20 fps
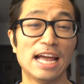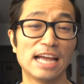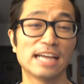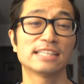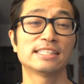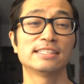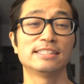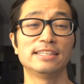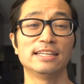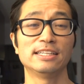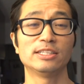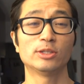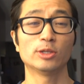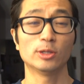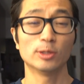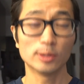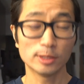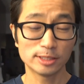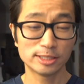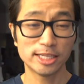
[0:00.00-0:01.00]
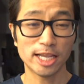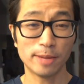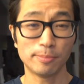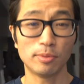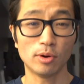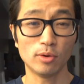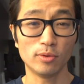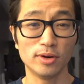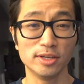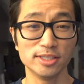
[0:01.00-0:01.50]
accidental
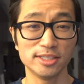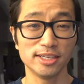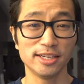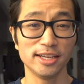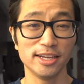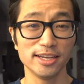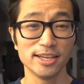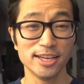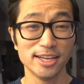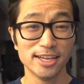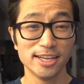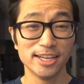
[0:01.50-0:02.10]
tempo run today.